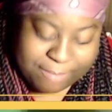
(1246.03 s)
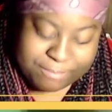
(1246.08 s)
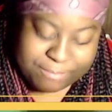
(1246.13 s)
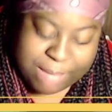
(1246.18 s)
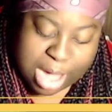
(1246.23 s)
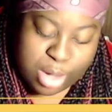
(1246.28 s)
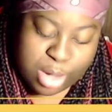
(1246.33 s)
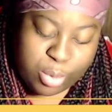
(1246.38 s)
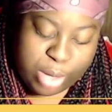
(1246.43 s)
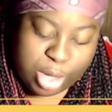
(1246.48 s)

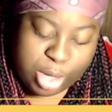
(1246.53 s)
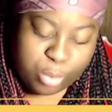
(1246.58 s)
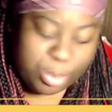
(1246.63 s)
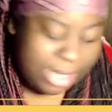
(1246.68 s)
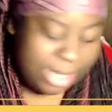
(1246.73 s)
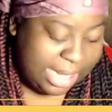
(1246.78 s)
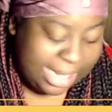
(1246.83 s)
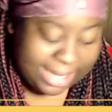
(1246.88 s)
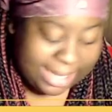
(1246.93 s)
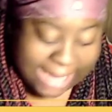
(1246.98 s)
queen will
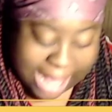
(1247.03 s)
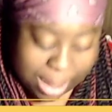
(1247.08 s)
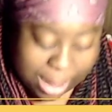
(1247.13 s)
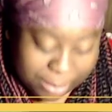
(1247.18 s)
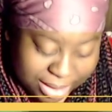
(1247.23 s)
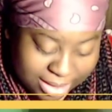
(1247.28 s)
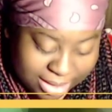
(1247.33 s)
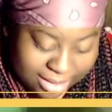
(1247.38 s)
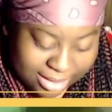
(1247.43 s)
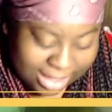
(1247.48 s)
allow it,
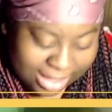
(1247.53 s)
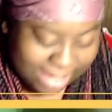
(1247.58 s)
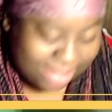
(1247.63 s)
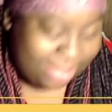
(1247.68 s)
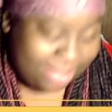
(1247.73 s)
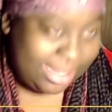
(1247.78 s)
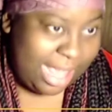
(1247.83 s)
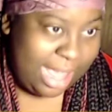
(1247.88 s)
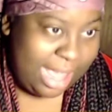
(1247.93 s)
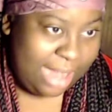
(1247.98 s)
he
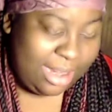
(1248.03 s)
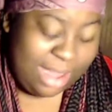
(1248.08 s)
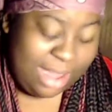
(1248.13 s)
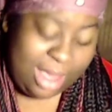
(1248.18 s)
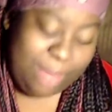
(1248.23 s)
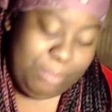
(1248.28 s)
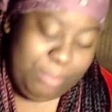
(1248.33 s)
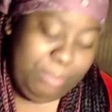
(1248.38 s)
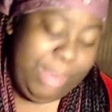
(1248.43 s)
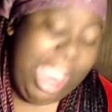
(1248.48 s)
said,
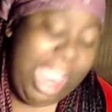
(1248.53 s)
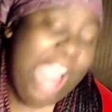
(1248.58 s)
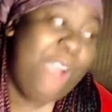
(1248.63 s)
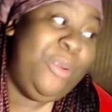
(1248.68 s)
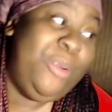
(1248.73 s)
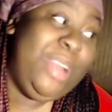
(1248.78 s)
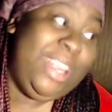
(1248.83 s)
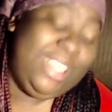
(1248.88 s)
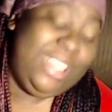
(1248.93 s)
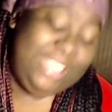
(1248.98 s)
bowing
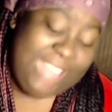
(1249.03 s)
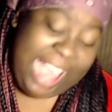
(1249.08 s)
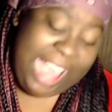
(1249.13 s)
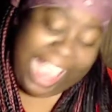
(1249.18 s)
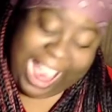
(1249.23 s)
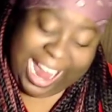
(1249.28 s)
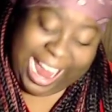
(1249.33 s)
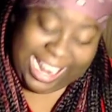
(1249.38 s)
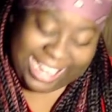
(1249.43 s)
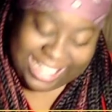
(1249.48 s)
to
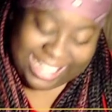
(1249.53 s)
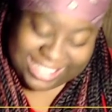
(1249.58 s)
Alice.